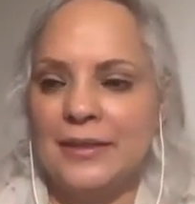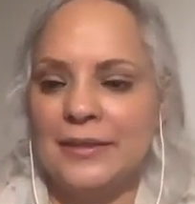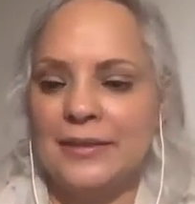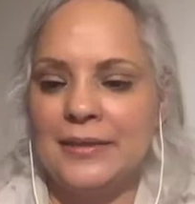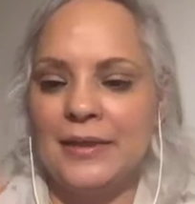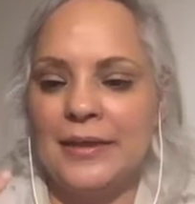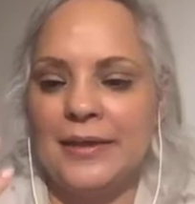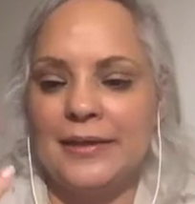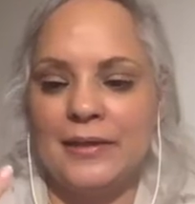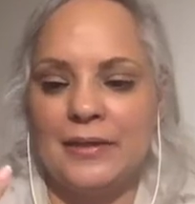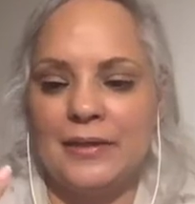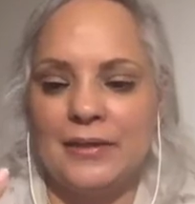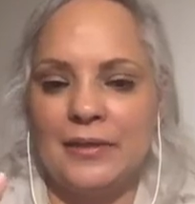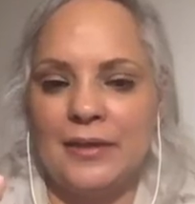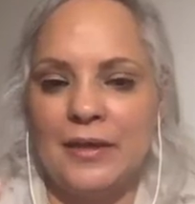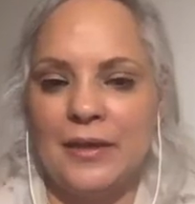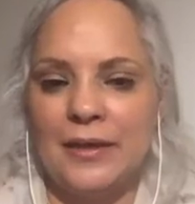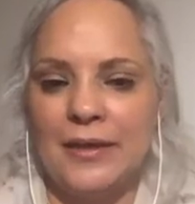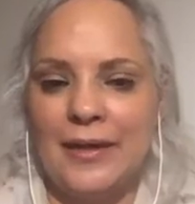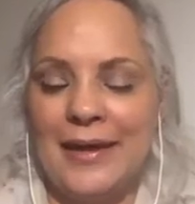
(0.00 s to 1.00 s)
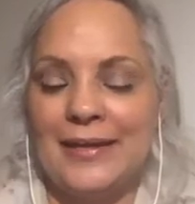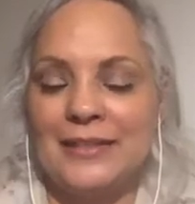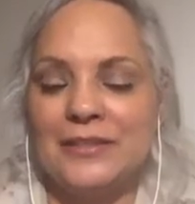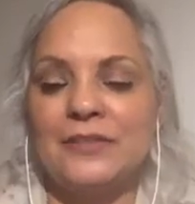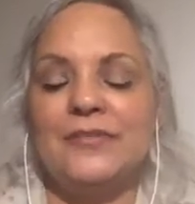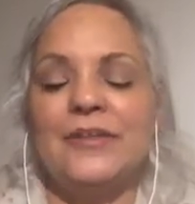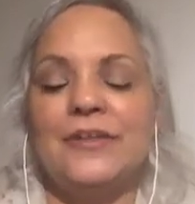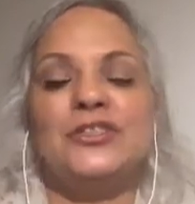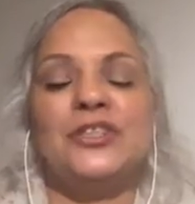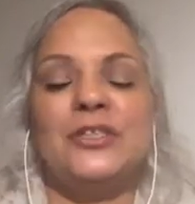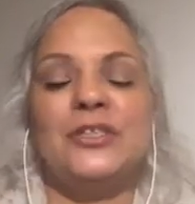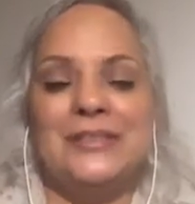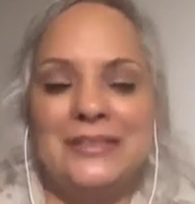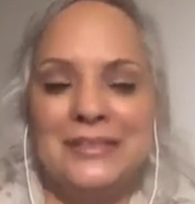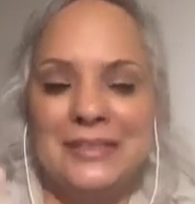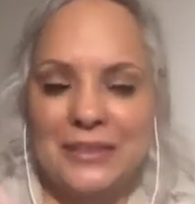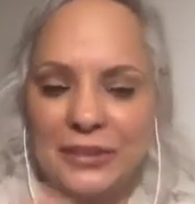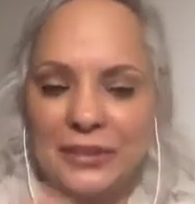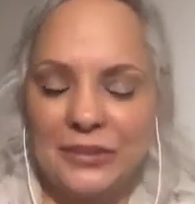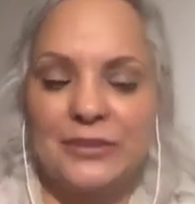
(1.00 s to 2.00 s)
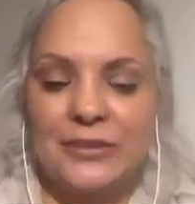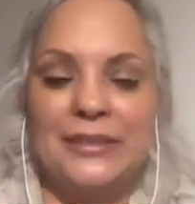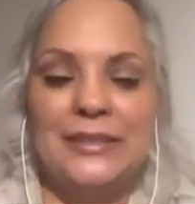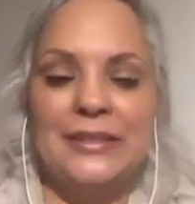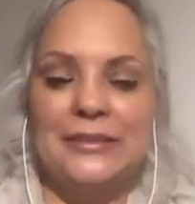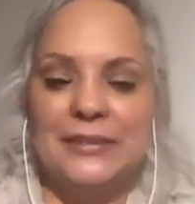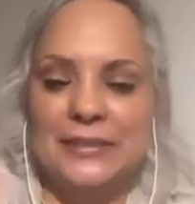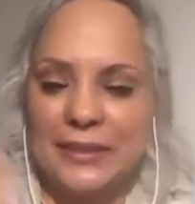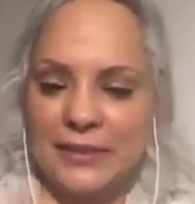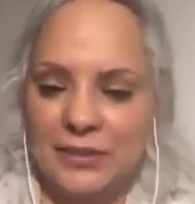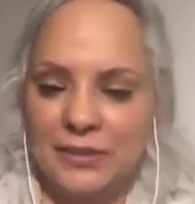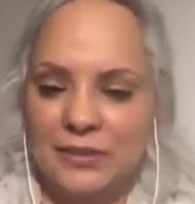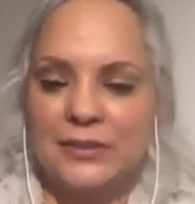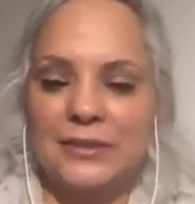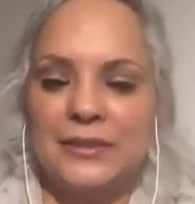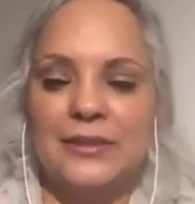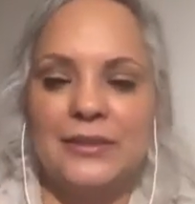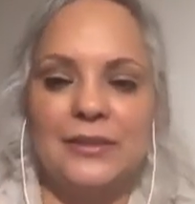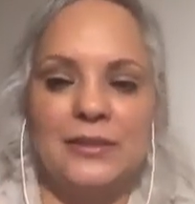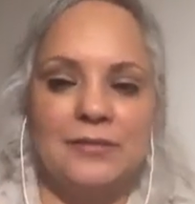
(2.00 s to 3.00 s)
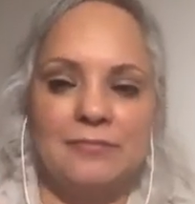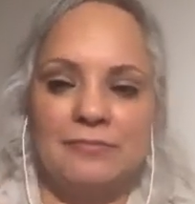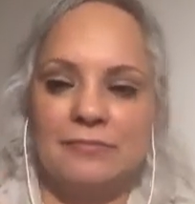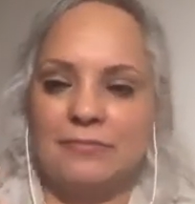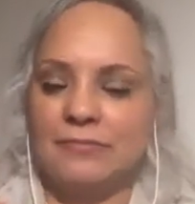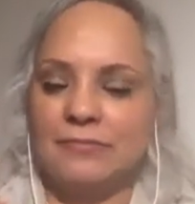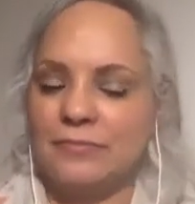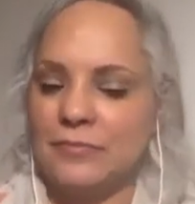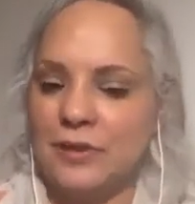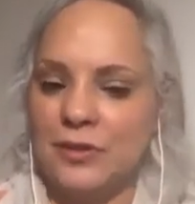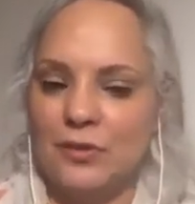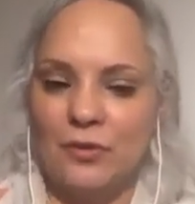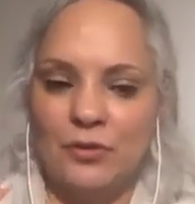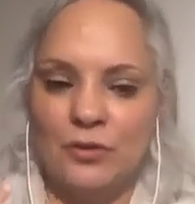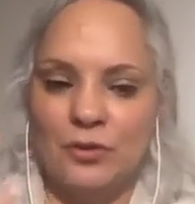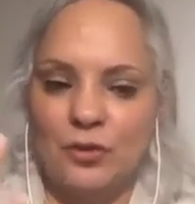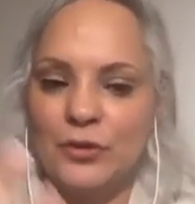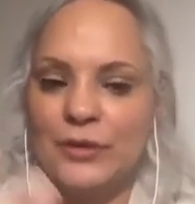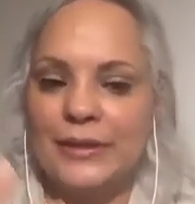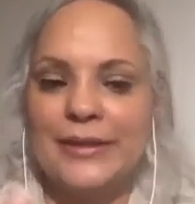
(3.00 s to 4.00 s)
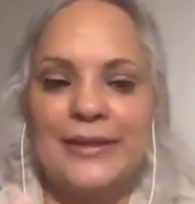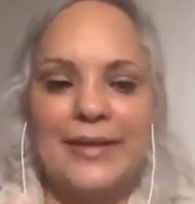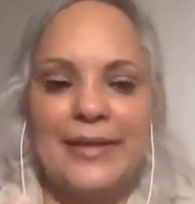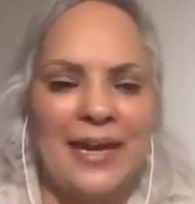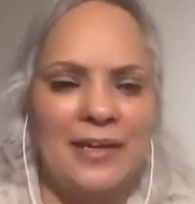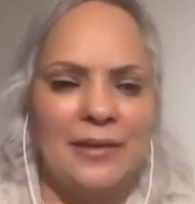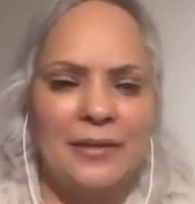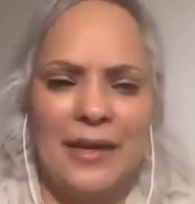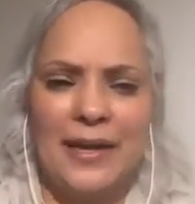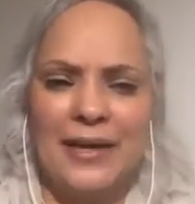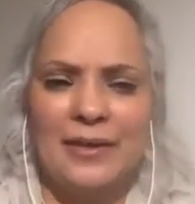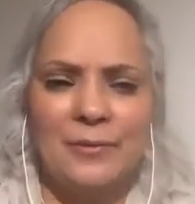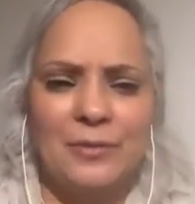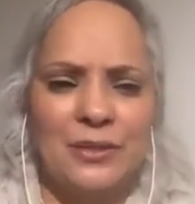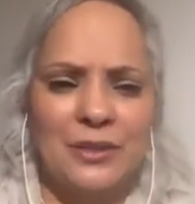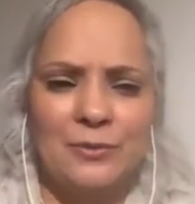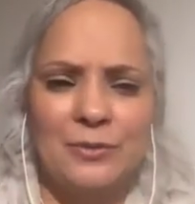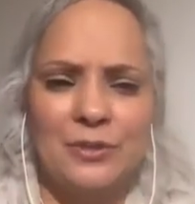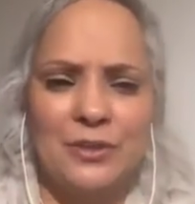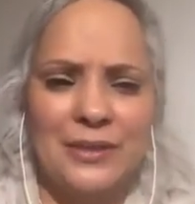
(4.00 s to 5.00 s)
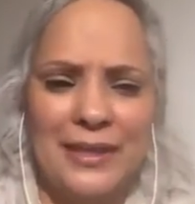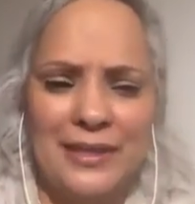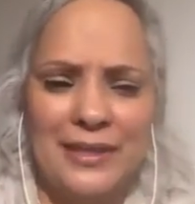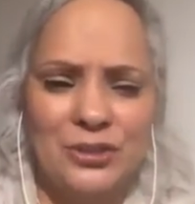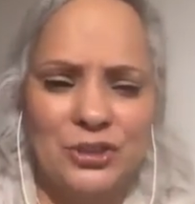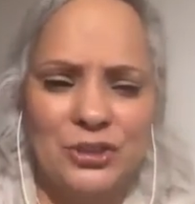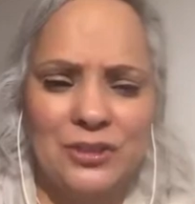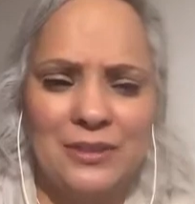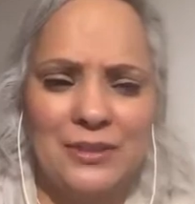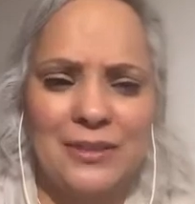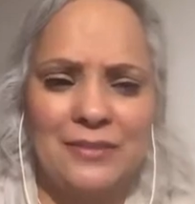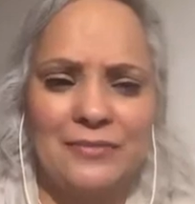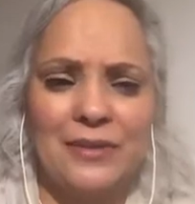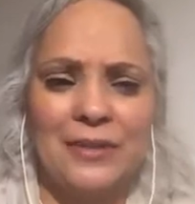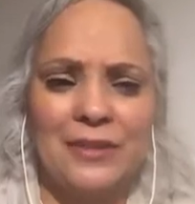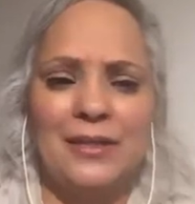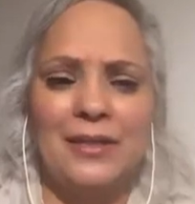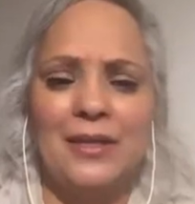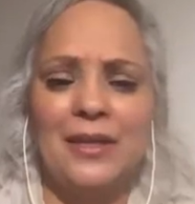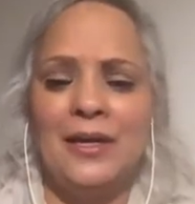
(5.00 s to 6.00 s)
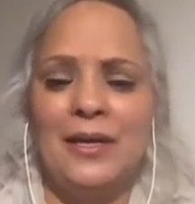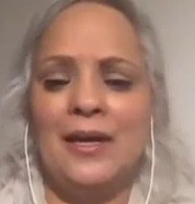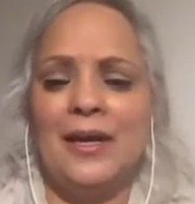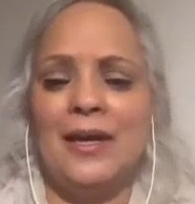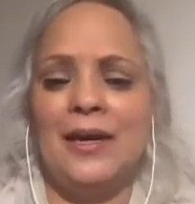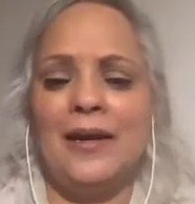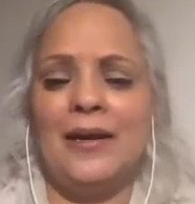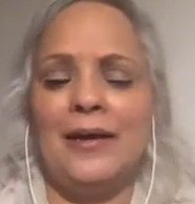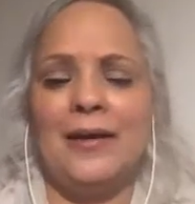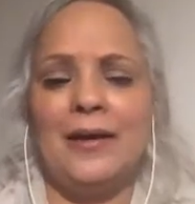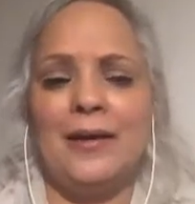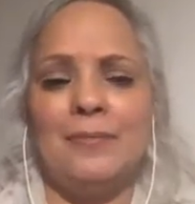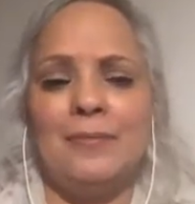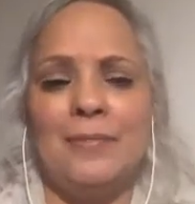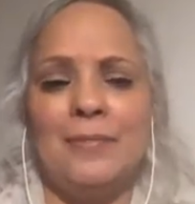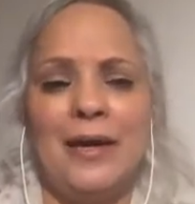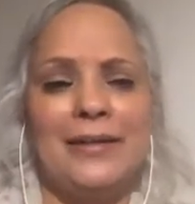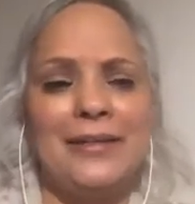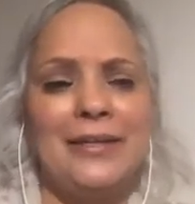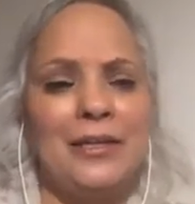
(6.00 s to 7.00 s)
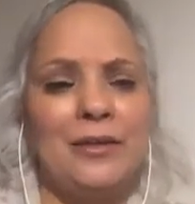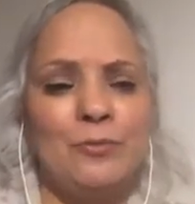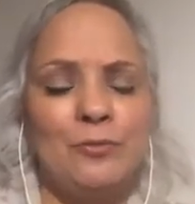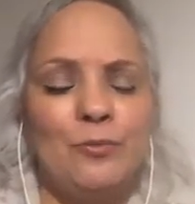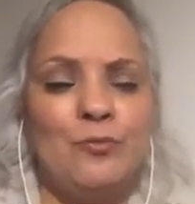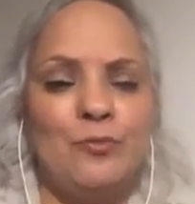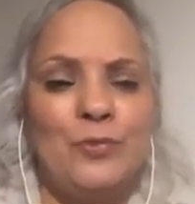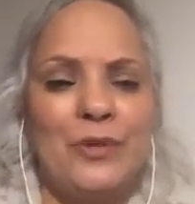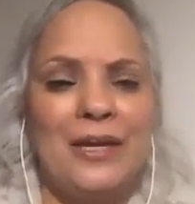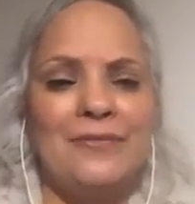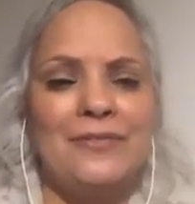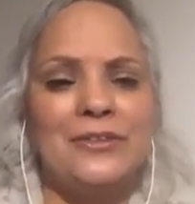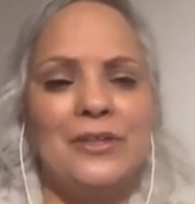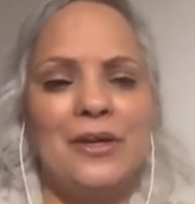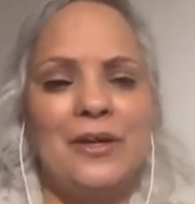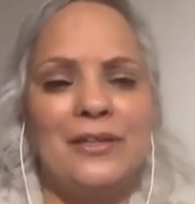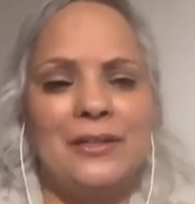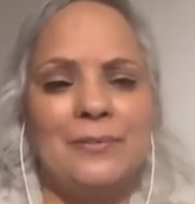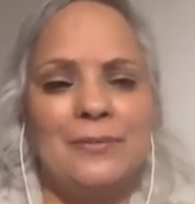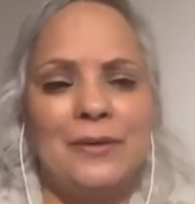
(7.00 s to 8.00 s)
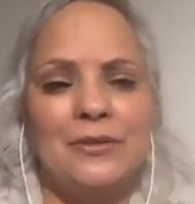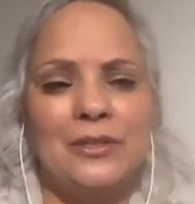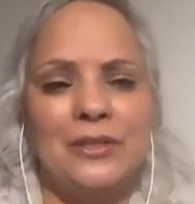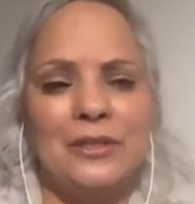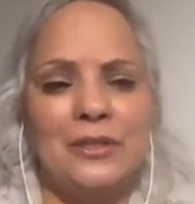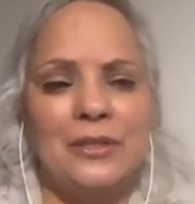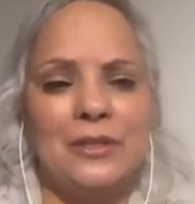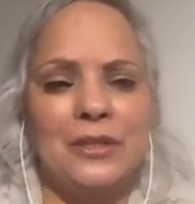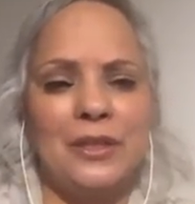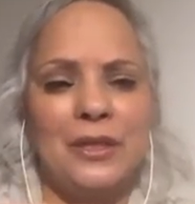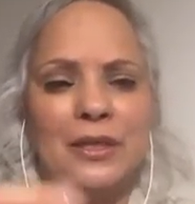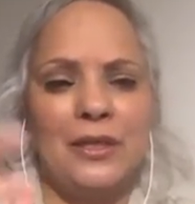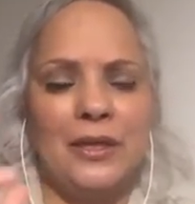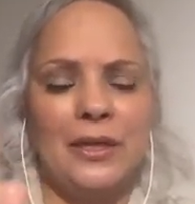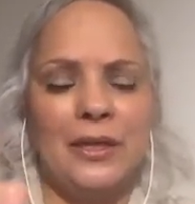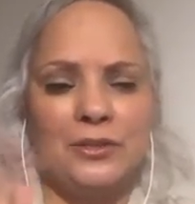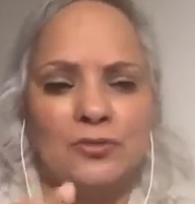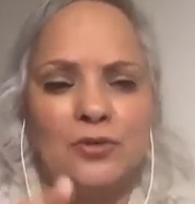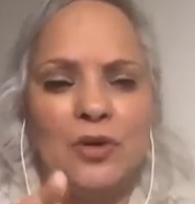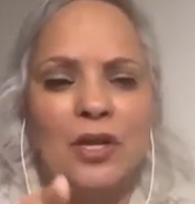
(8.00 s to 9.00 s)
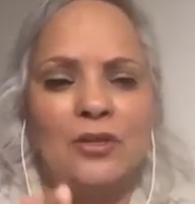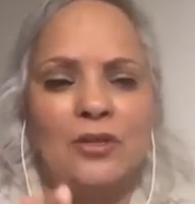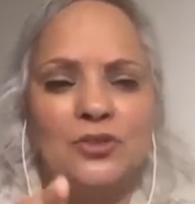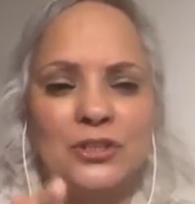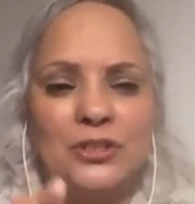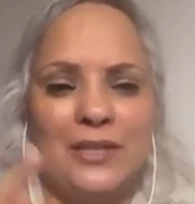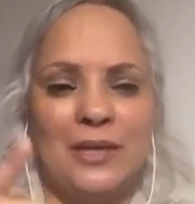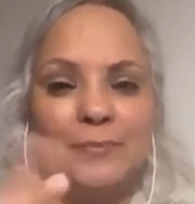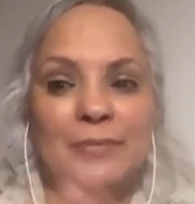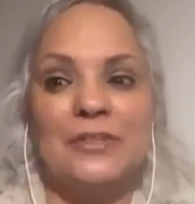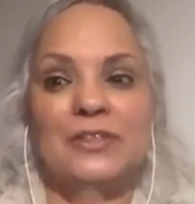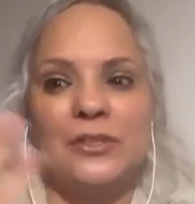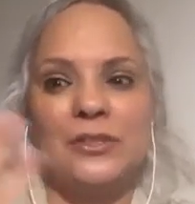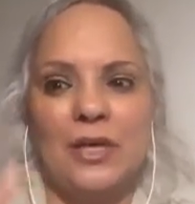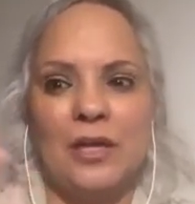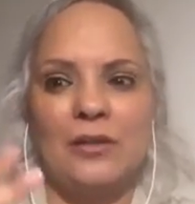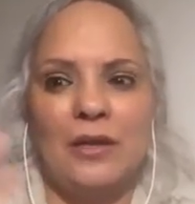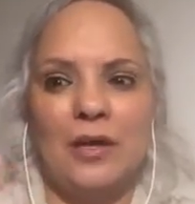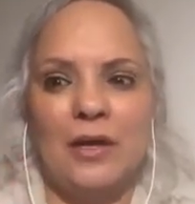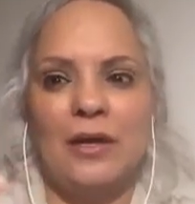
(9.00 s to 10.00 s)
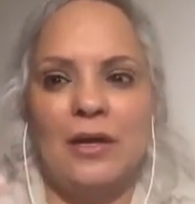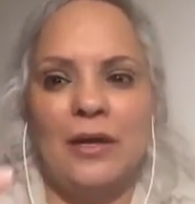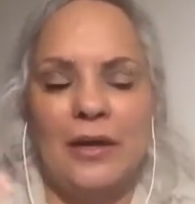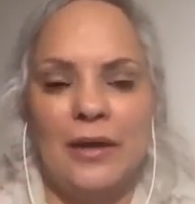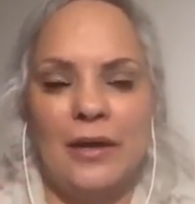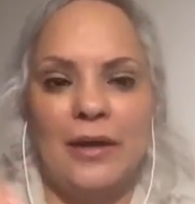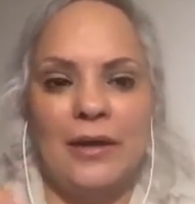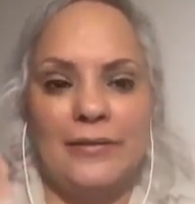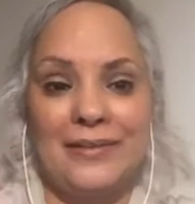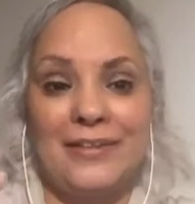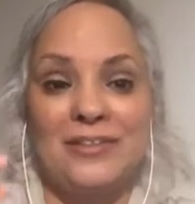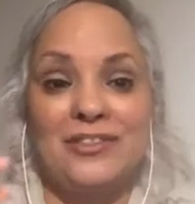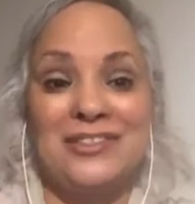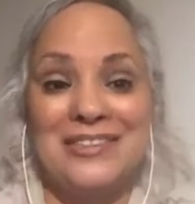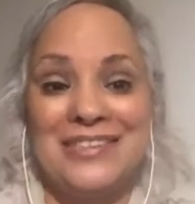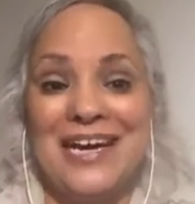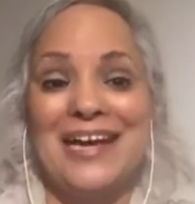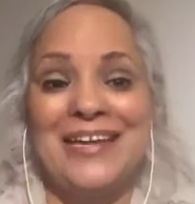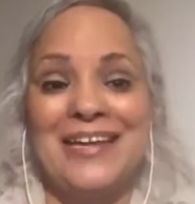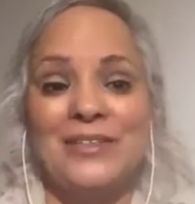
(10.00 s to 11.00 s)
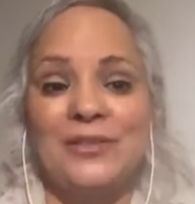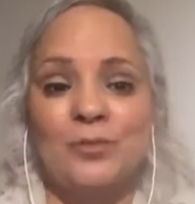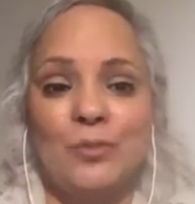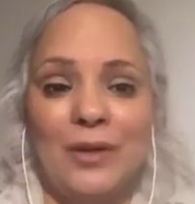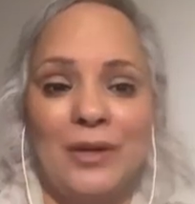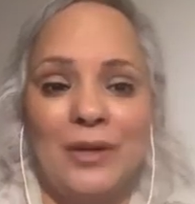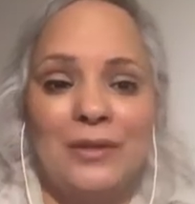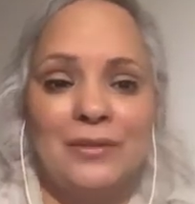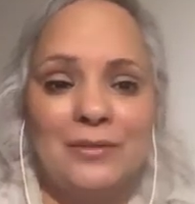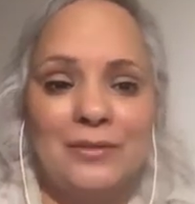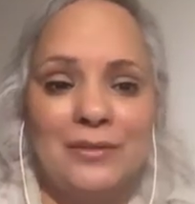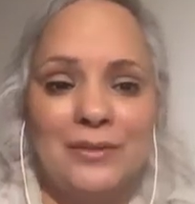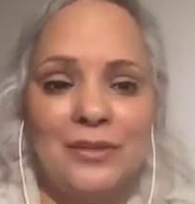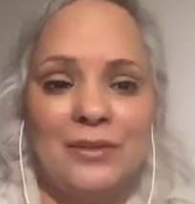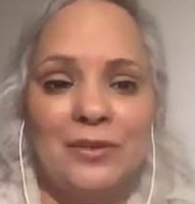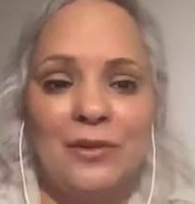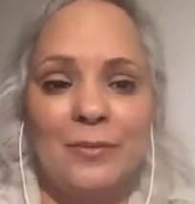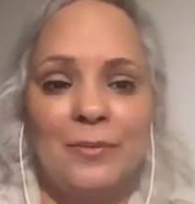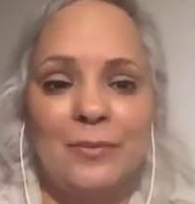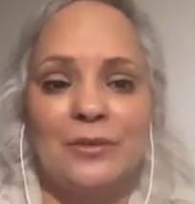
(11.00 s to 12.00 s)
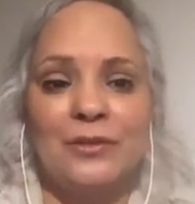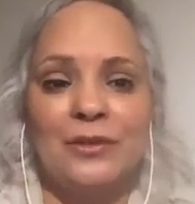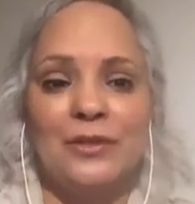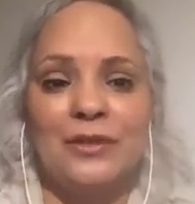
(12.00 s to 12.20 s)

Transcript: like activations, clearings, healing, you know, learning animal communication even. I think we haven't talked about the astrology yet, but there's a lot, there's that as well, you know, about